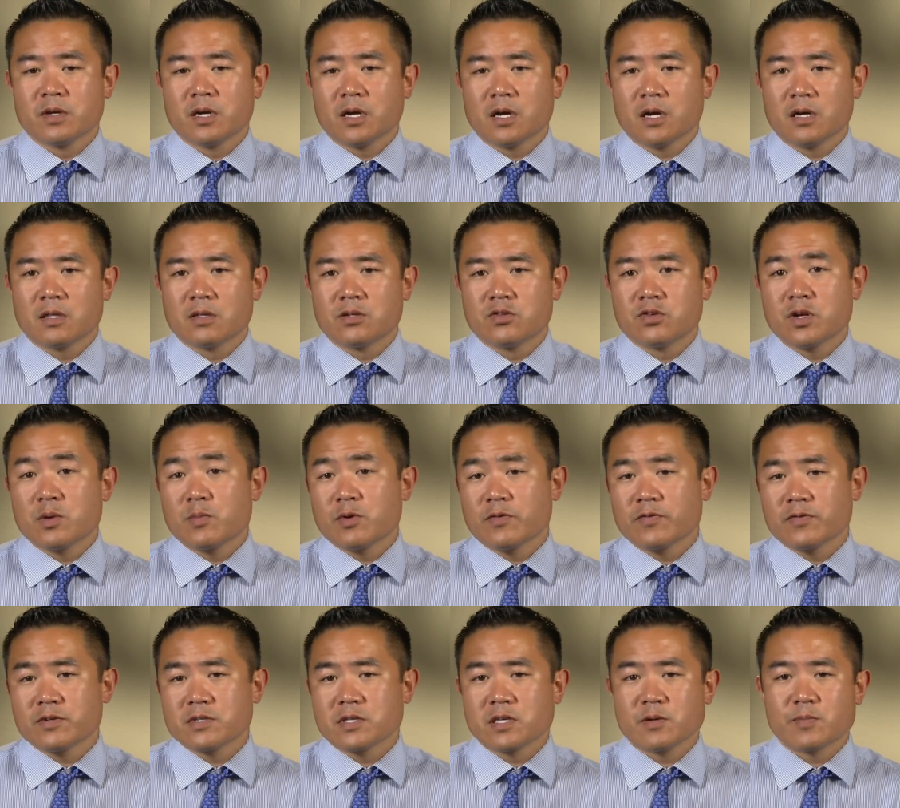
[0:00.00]
Uh, the
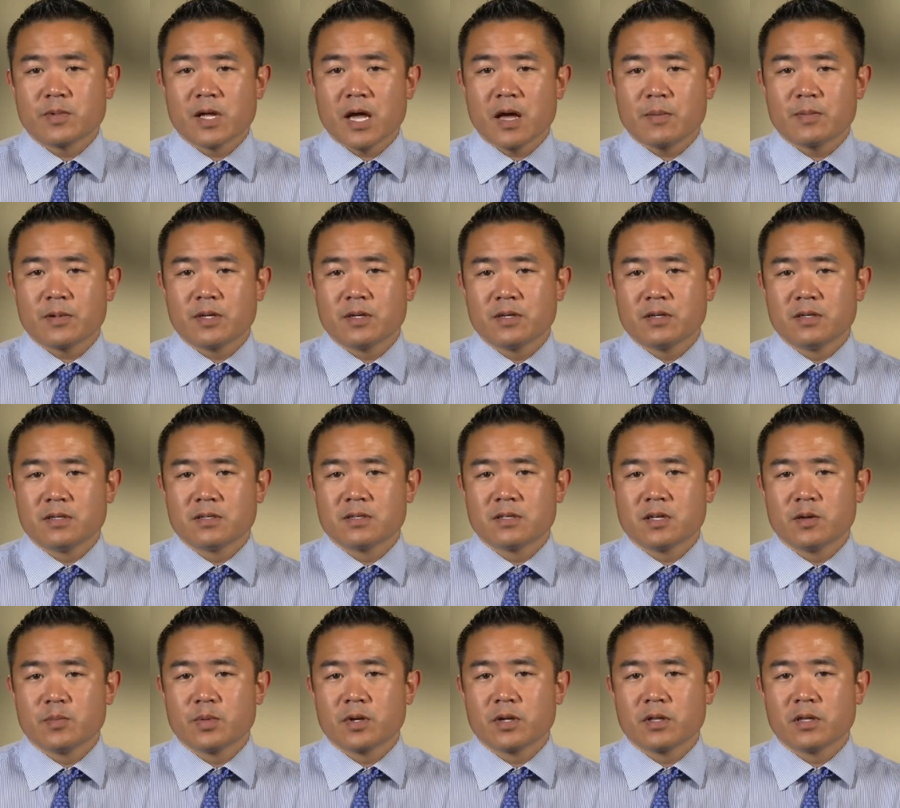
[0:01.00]
treatment for sleep apnea is
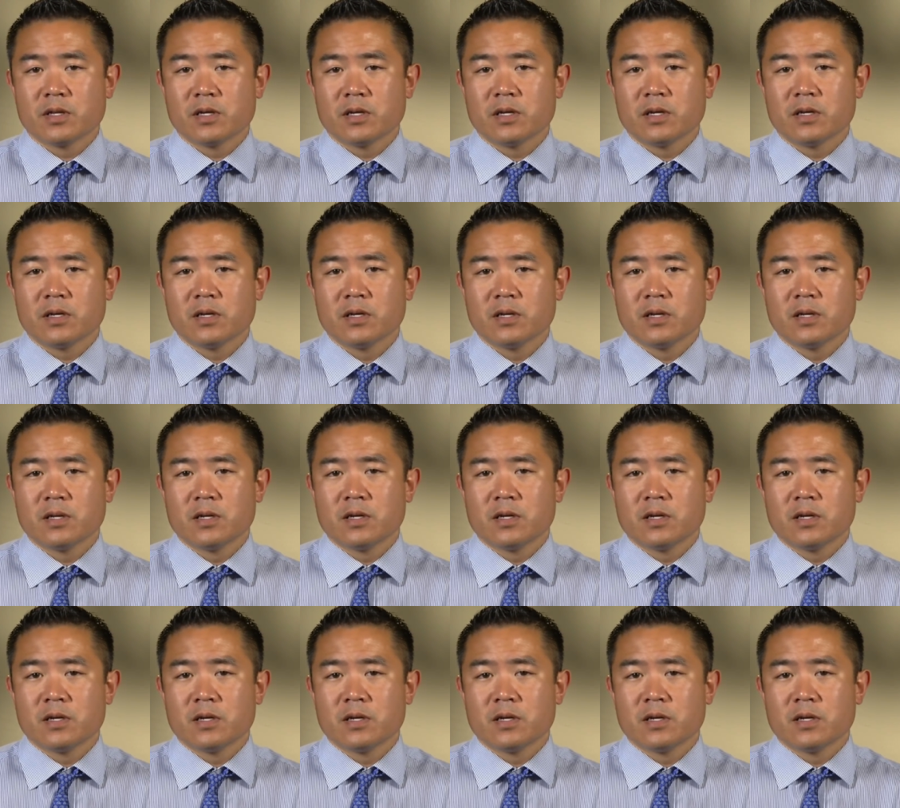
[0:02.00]
typically